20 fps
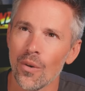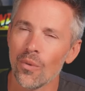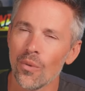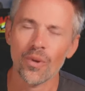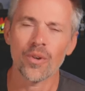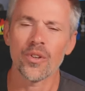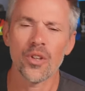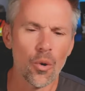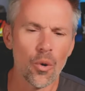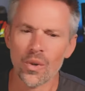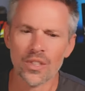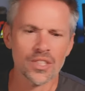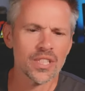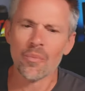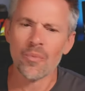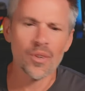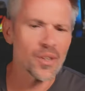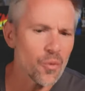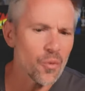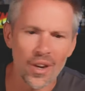well, you know, what
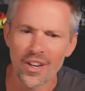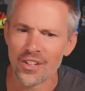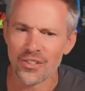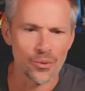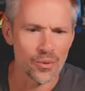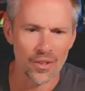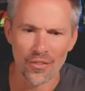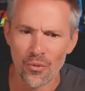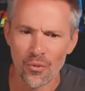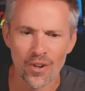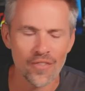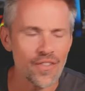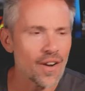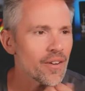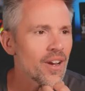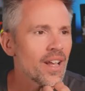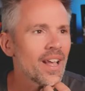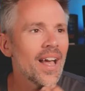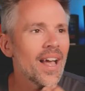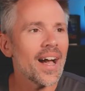someone want to do with a forty-five.
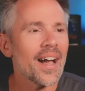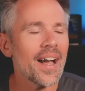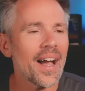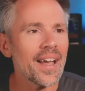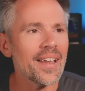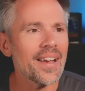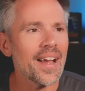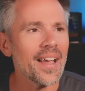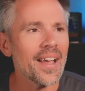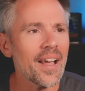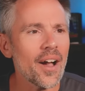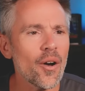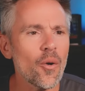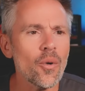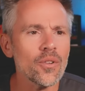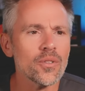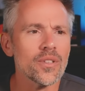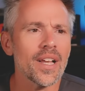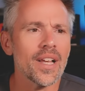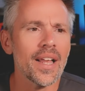Uh, and I, I,
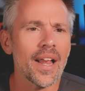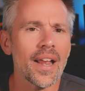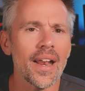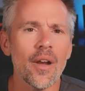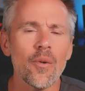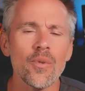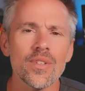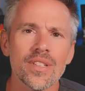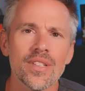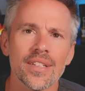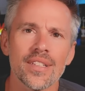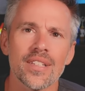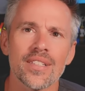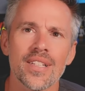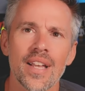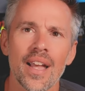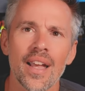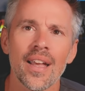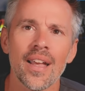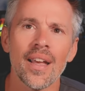will, I always like to
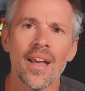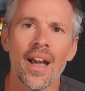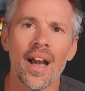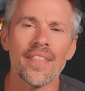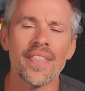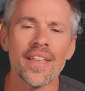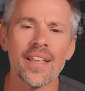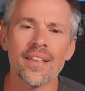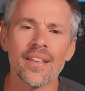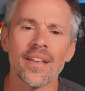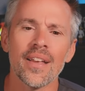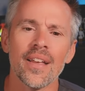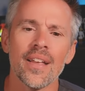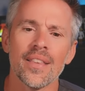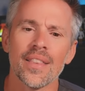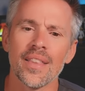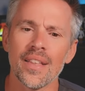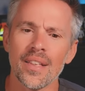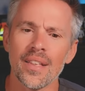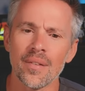say, I think
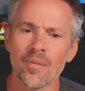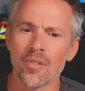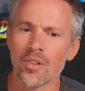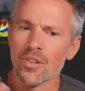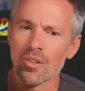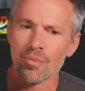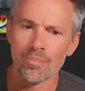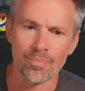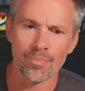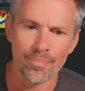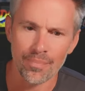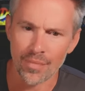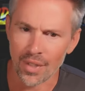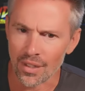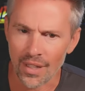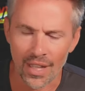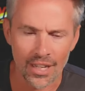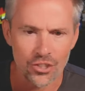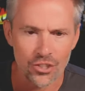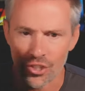the
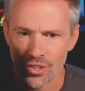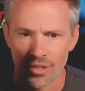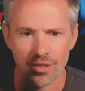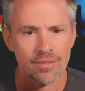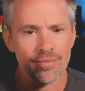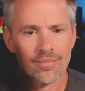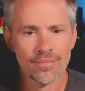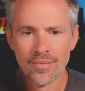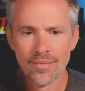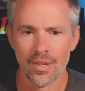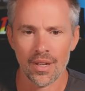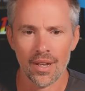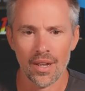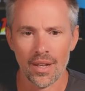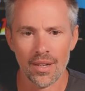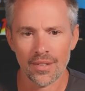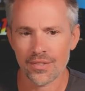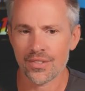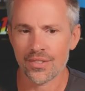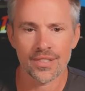election
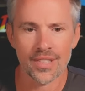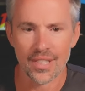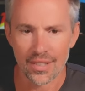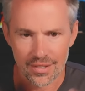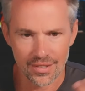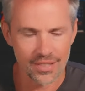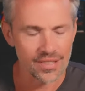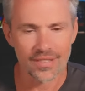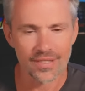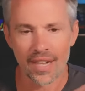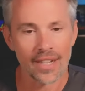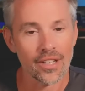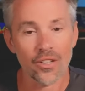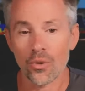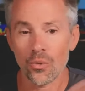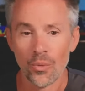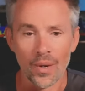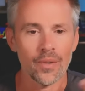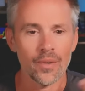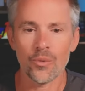uh,
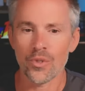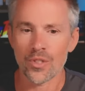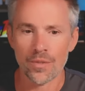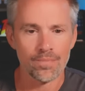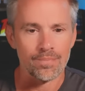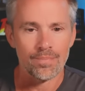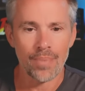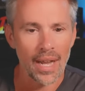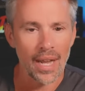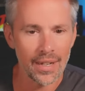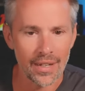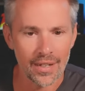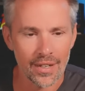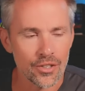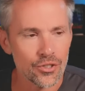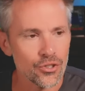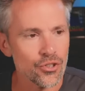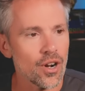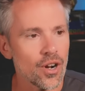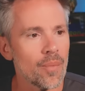cycle when it was Biden
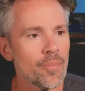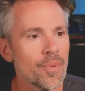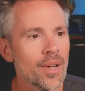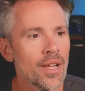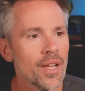and Trump,